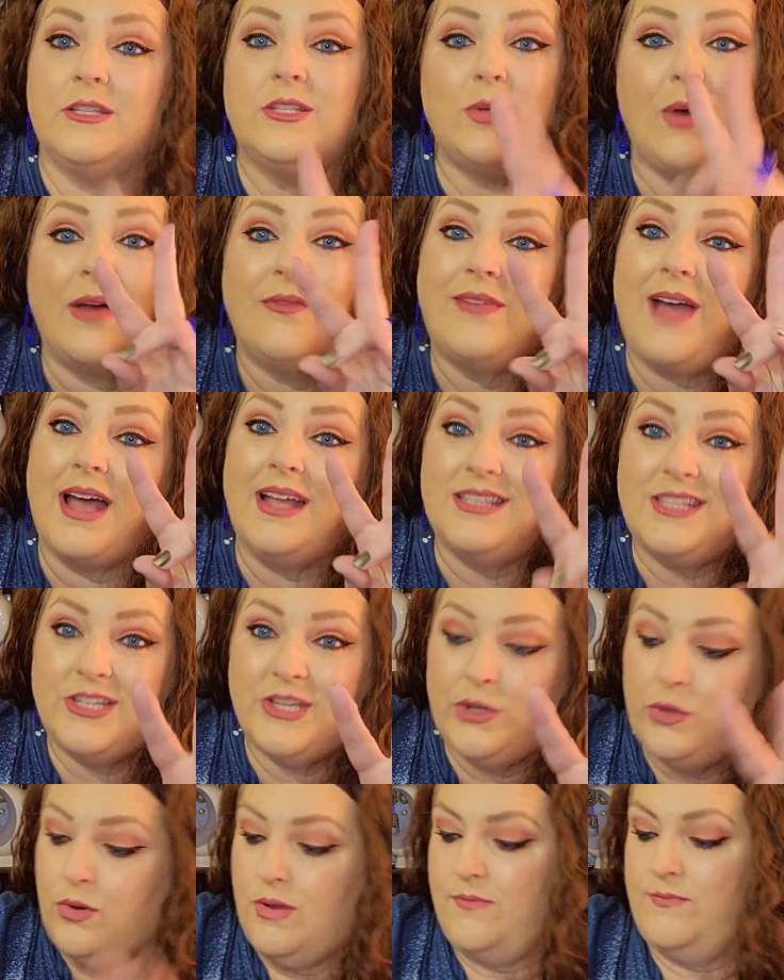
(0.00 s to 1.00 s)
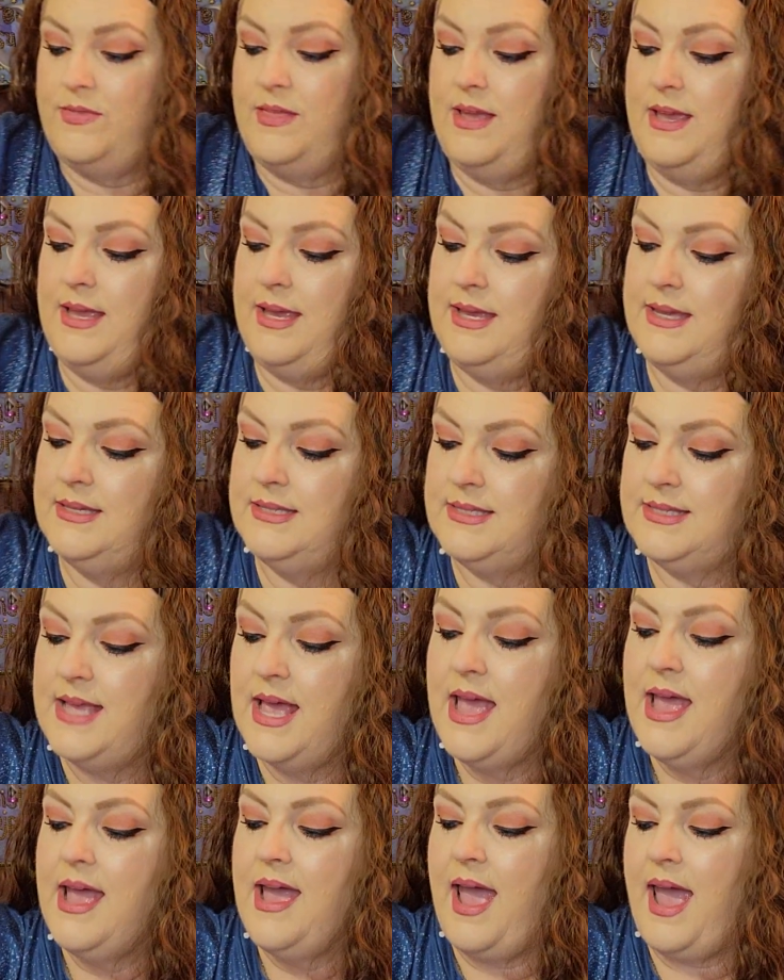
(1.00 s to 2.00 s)
So I've got two of these
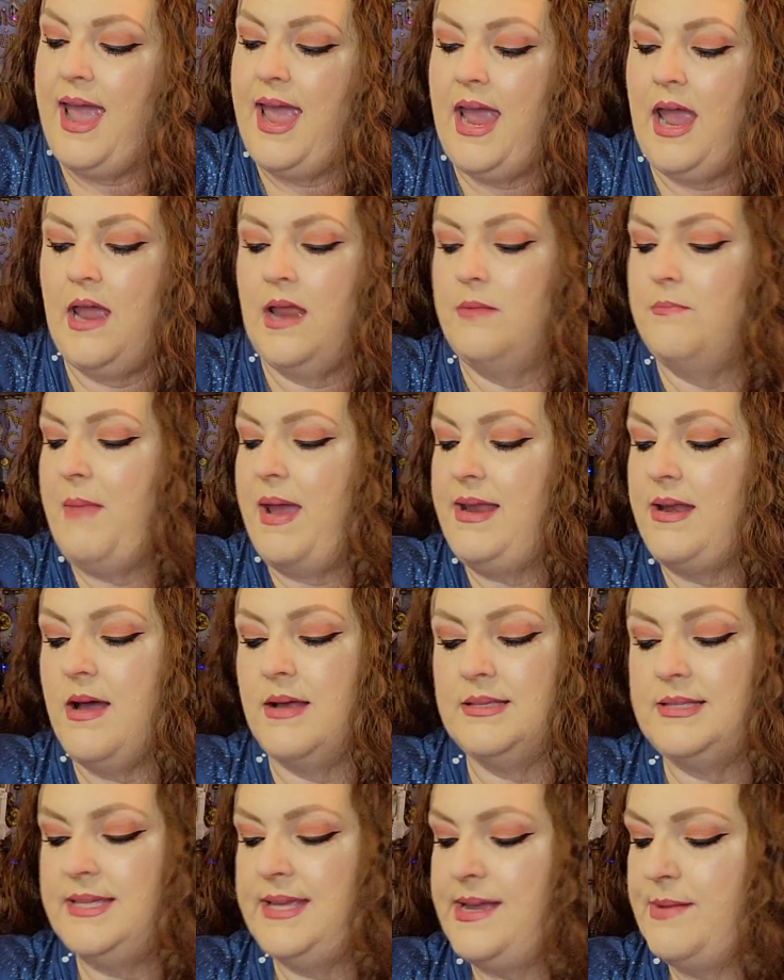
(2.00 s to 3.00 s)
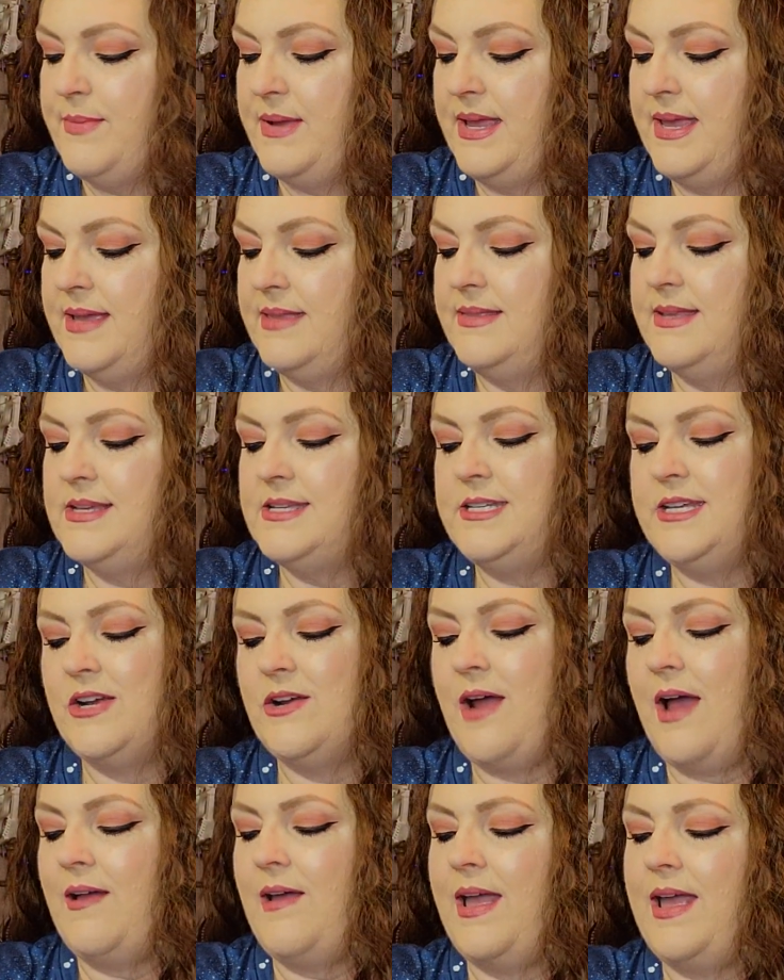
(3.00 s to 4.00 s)
and may not see them again this
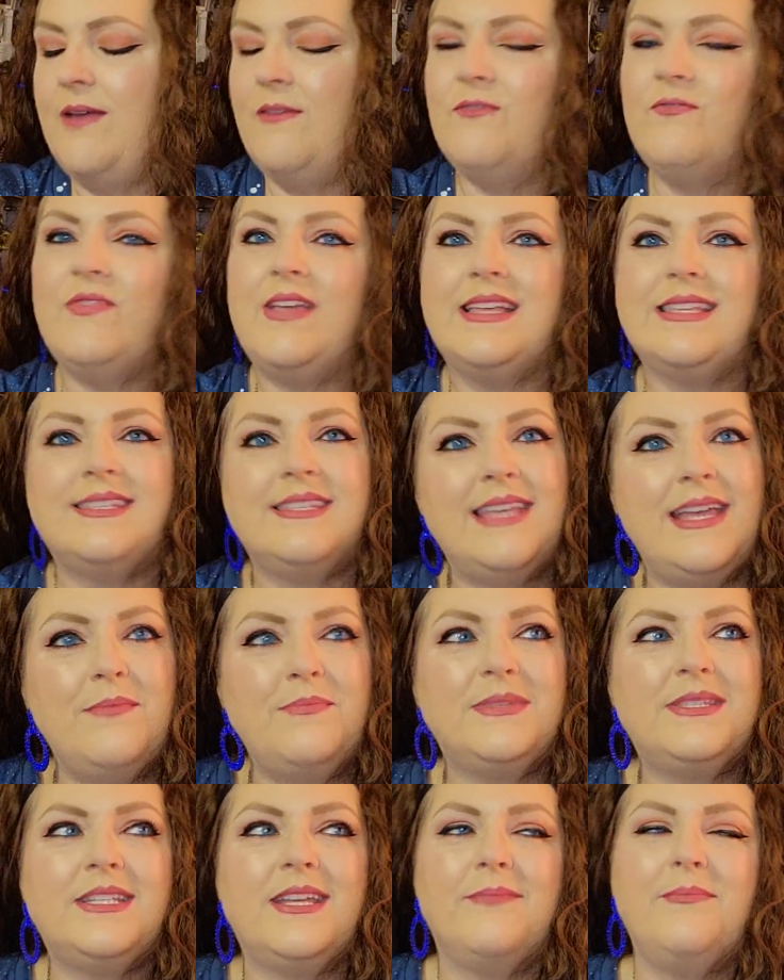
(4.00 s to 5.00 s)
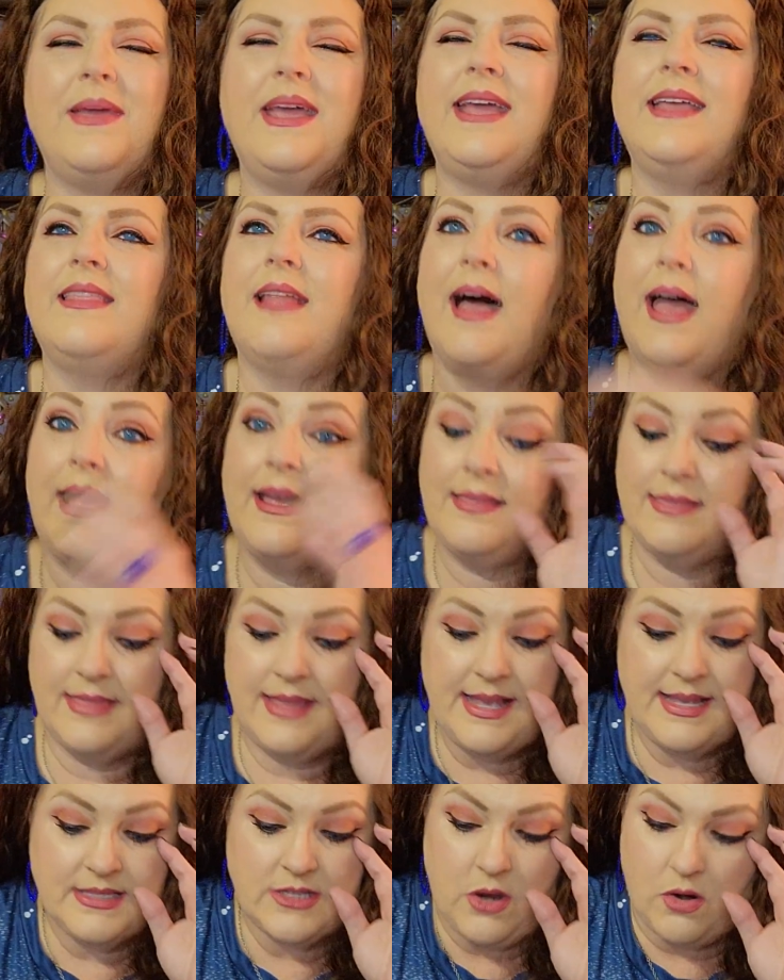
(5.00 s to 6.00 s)
year. I, it, it seems to me like
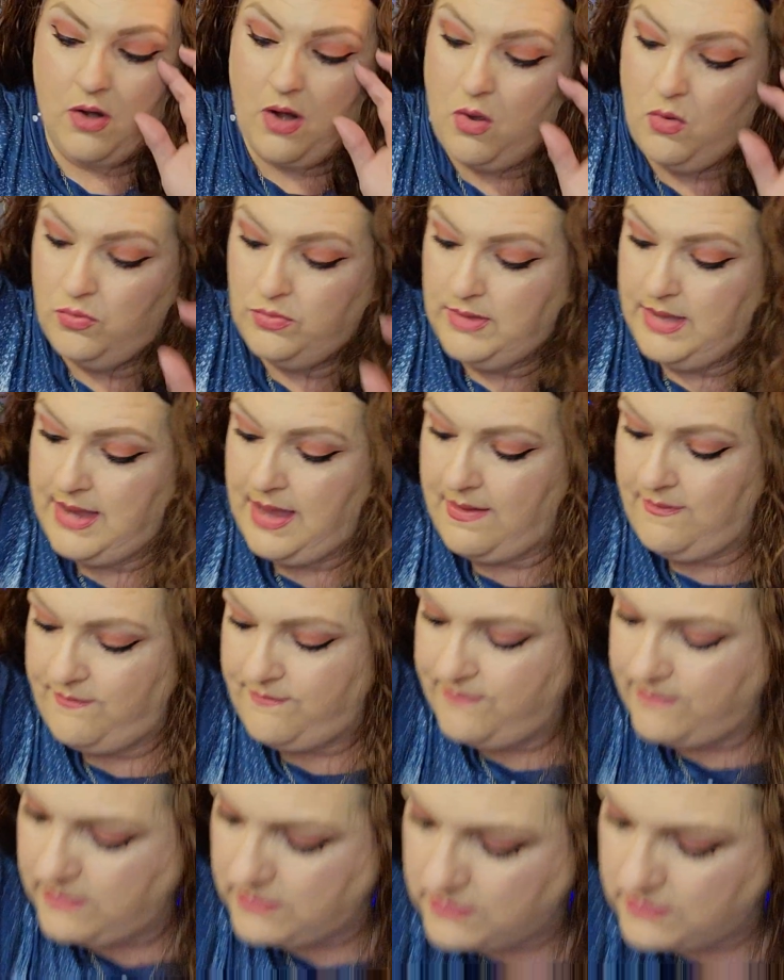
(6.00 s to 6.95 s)
these are only a,